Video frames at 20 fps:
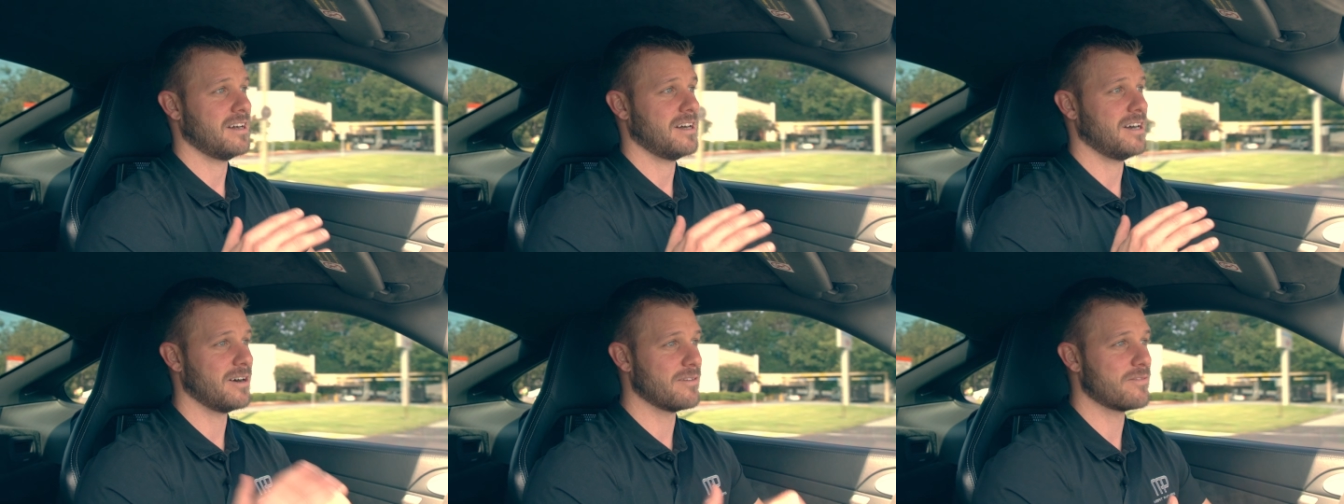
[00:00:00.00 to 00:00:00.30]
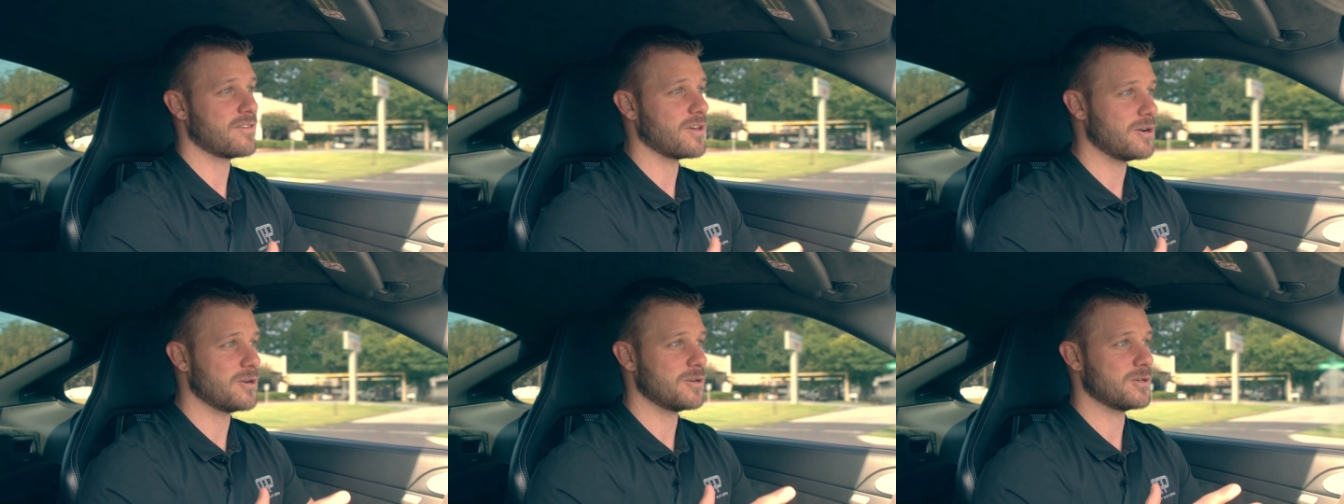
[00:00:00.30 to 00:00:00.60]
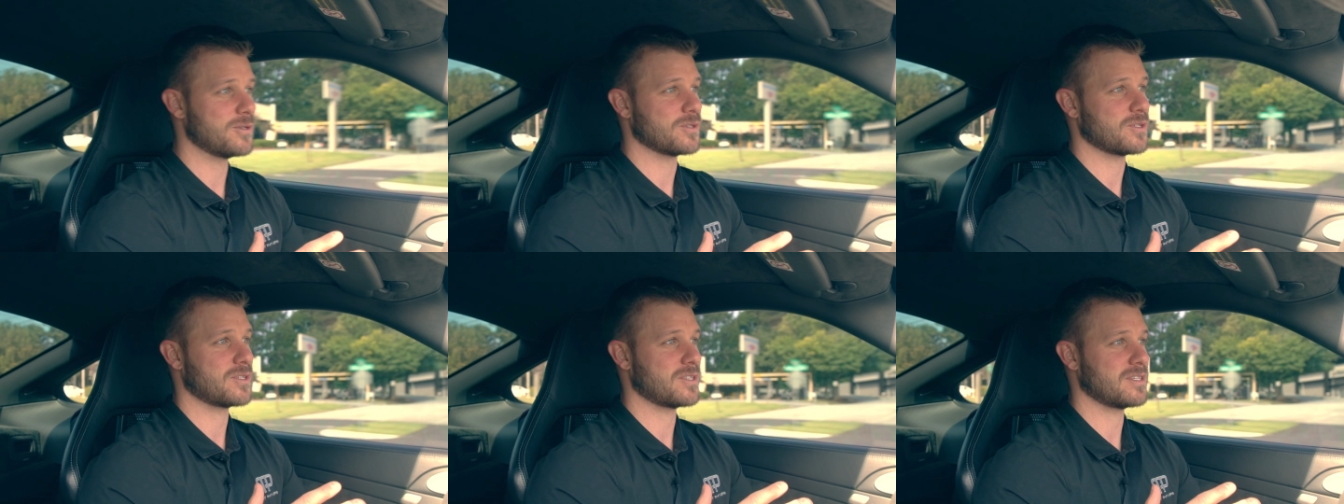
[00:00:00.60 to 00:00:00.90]
of
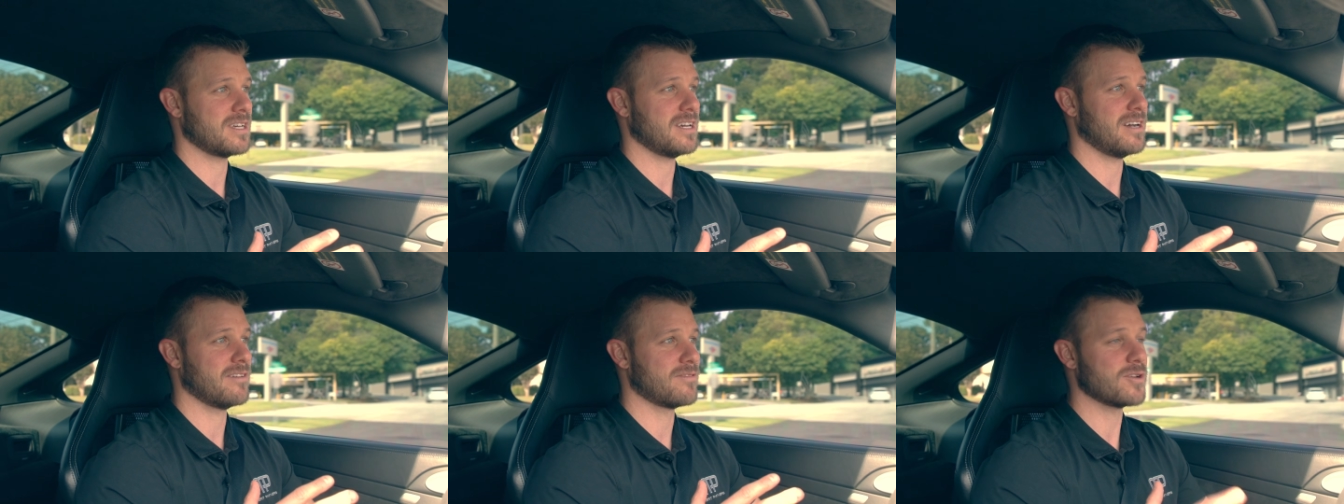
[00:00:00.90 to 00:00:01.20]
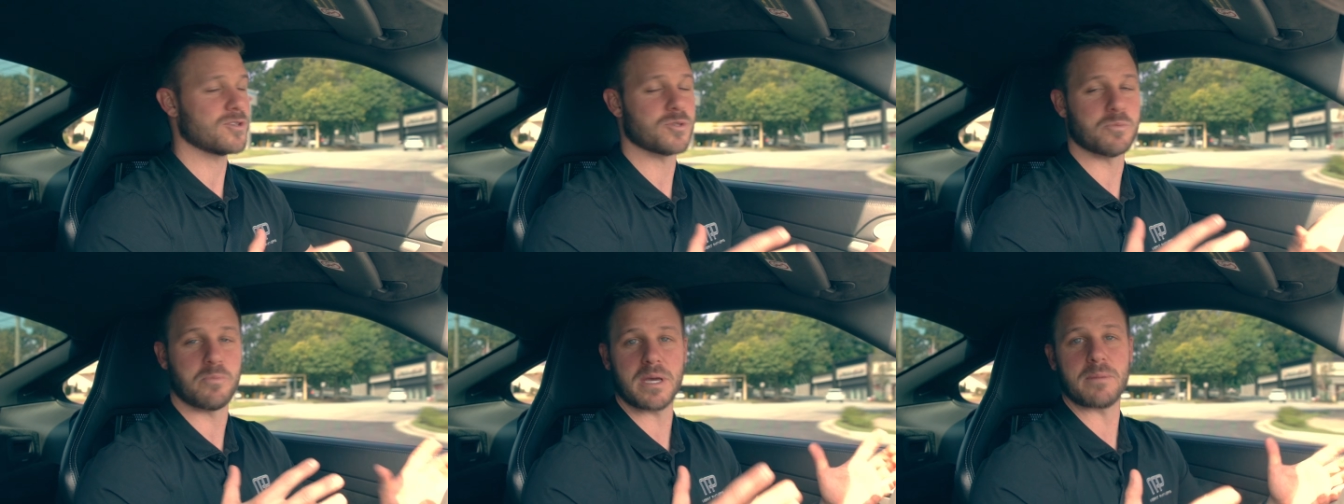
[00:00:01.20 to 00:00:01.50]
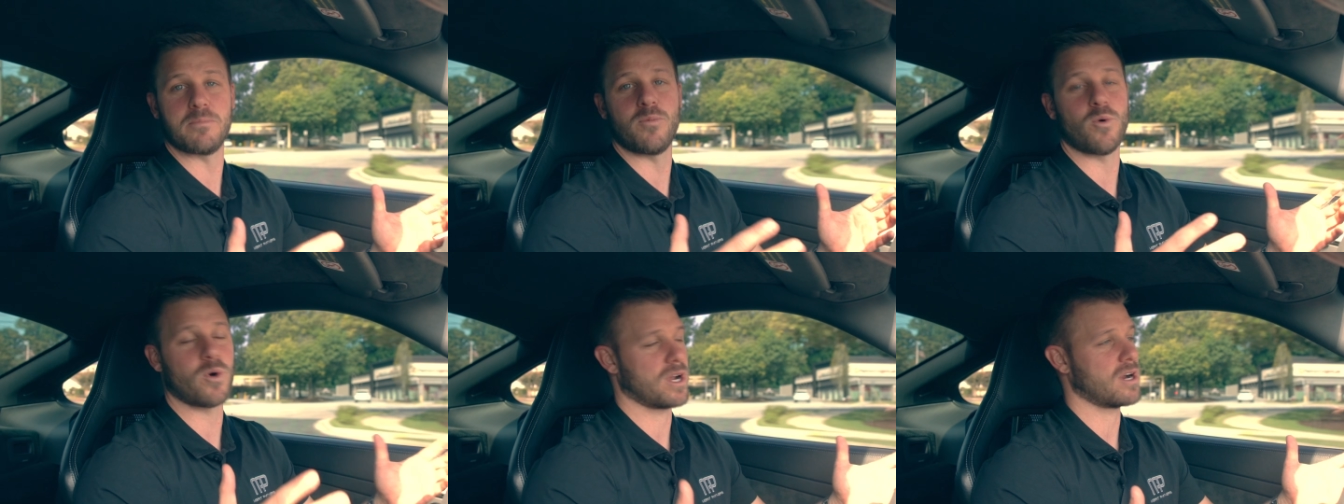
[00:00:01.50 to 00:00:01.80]
those
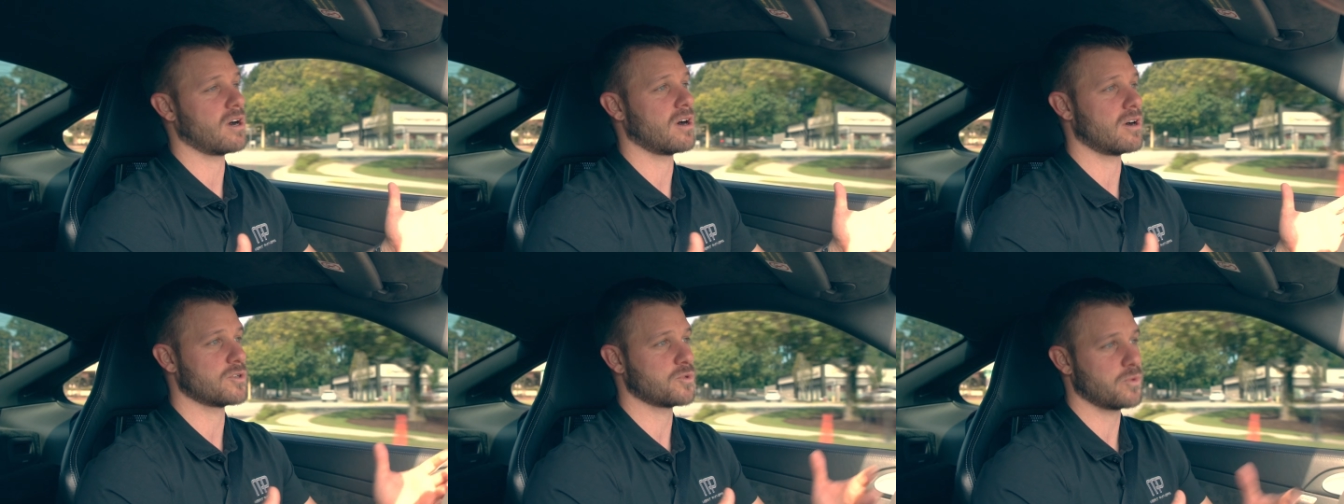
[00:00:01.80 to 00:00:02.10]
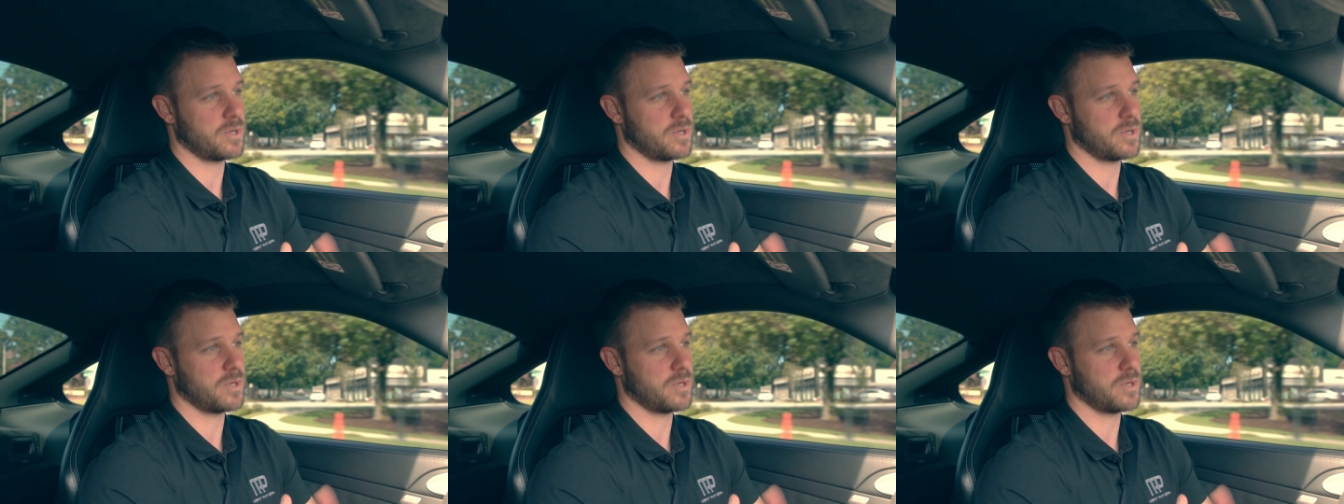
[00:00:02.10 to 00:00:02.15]
big boy cars,